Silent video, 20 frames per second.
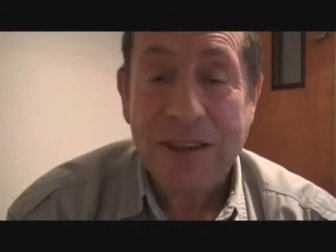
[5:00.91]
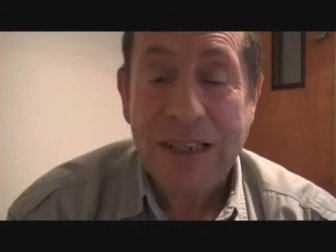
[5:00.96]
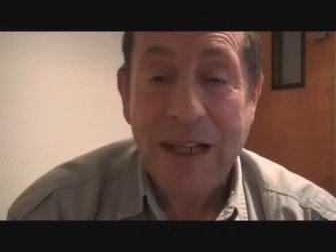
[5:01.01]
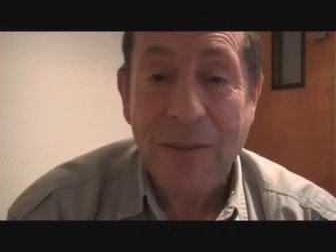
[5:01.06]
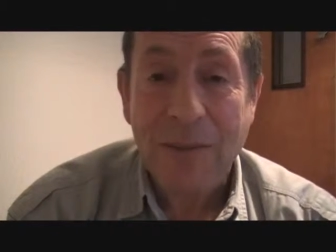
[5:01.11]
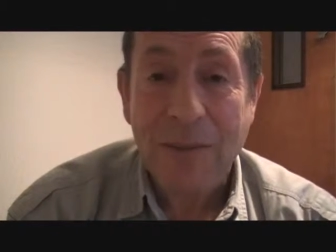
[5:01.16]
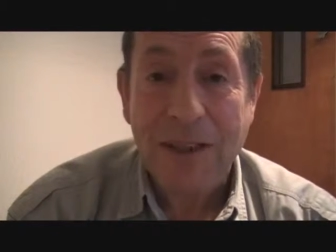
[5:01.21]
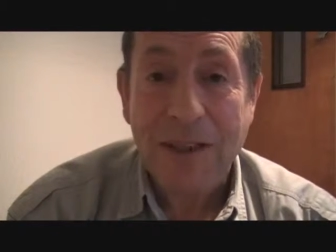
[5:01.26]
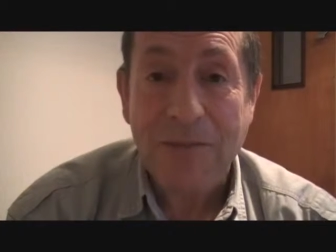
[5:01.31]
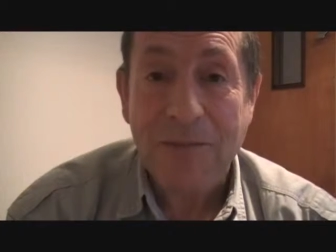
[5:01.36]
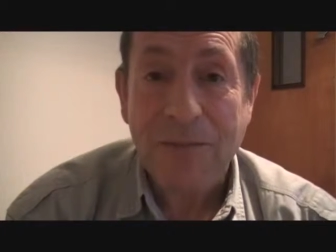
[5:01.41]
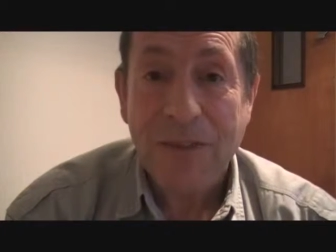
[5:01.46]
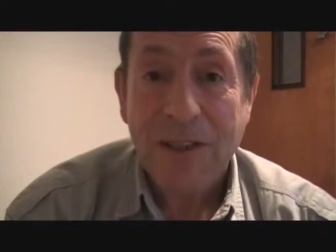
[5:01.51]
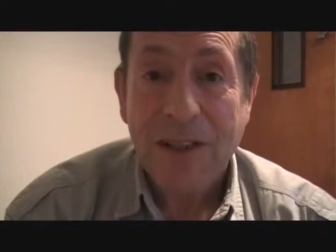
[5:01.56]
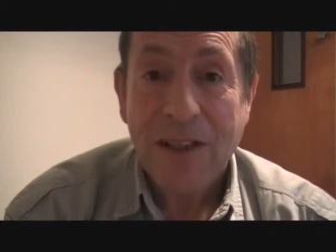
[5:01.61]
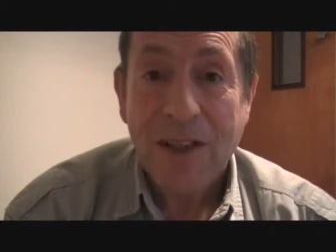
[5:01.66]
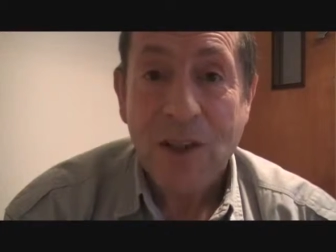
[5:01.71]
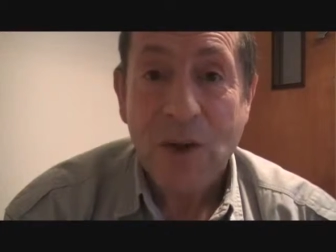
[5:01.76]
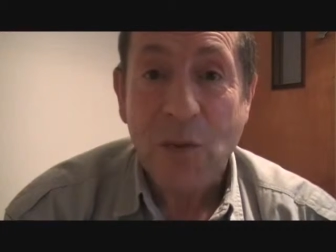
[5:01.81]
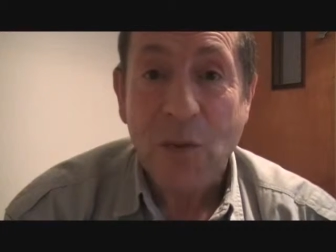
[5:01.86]
tell me,
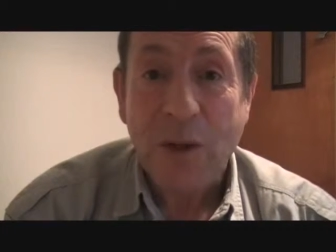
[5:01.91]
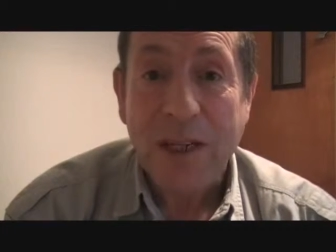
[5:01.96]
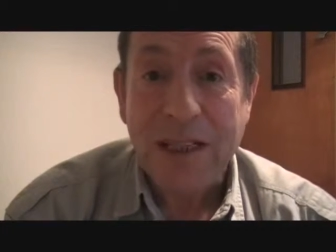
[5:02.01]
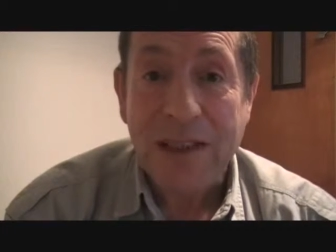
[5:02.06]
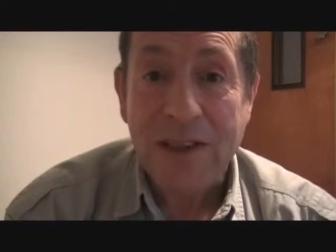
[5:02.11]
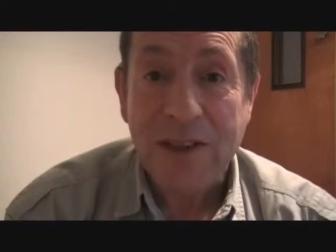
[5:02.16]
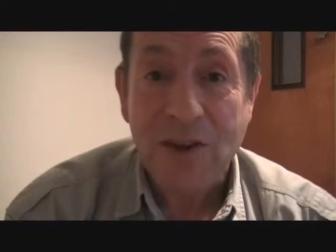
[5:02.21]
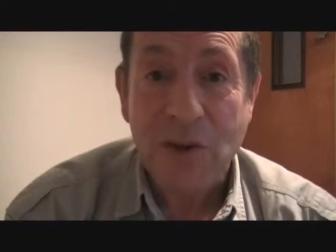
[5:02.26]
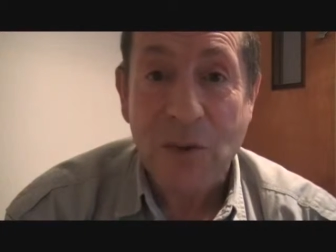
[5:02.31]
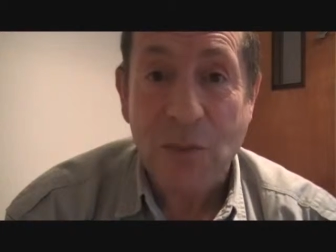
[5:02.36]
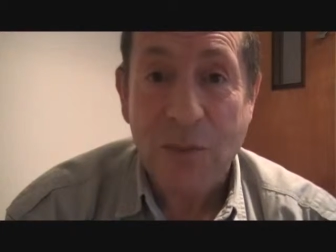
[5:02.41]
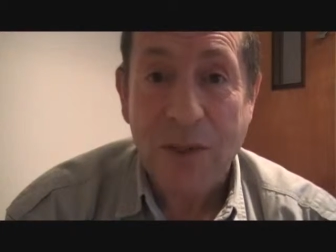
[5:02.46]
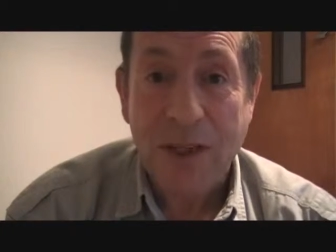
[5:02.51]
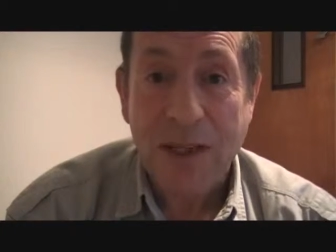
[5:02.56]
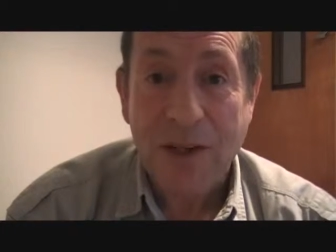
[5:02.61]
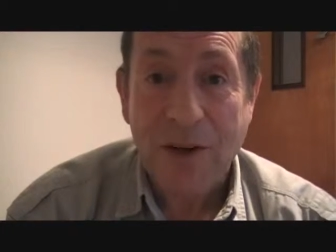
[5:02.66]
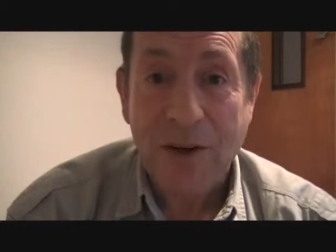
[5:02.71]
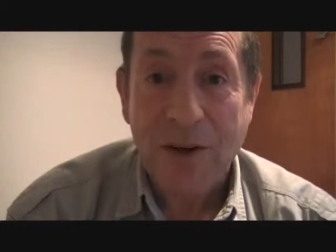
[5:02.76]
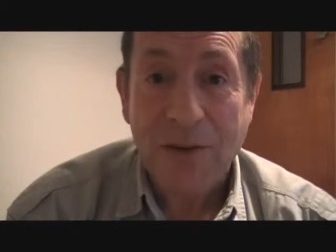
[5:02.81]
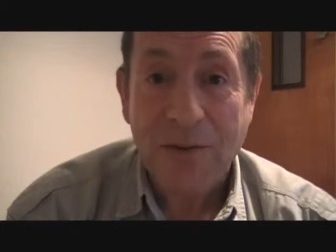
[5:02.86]
that wings don't
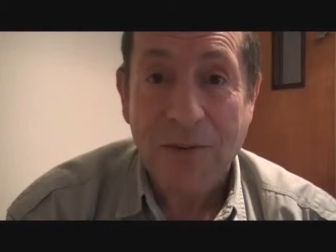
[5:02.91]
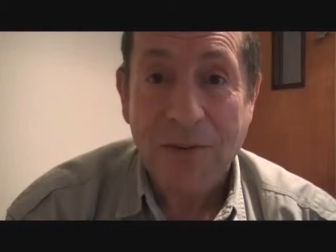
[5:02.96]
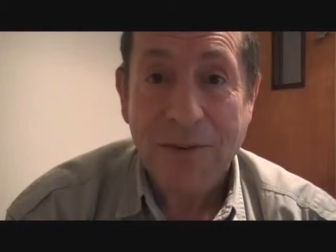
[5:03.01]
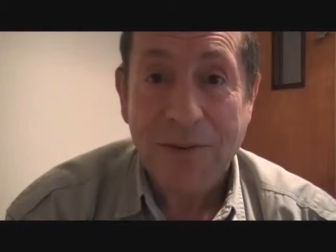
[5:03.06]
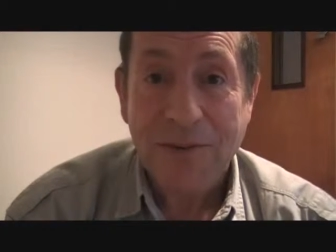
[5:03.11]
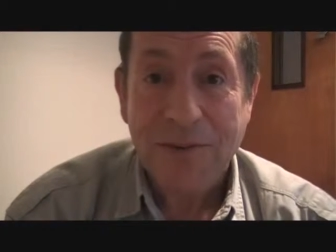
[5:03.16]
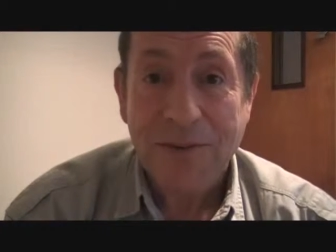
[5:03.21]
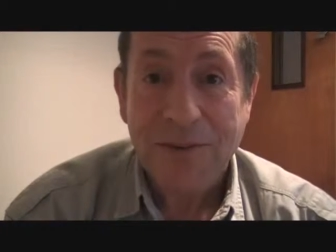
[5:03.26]
break off,